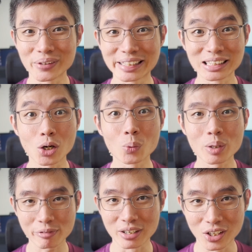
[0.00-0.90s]
it's not
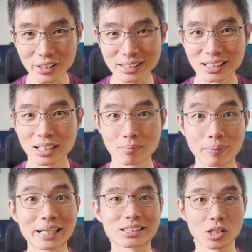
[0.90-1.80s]
worth a lot,
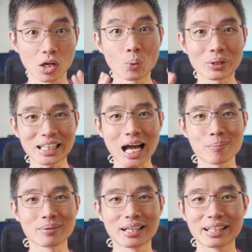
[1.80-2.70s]
but over
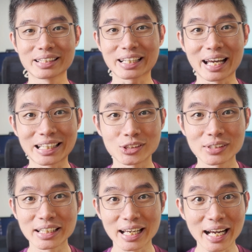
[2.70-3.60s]
time, they can
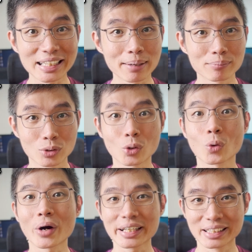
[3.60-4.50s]
actually add up to
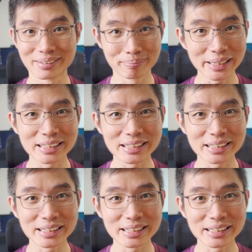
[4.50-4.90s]
quite a bit,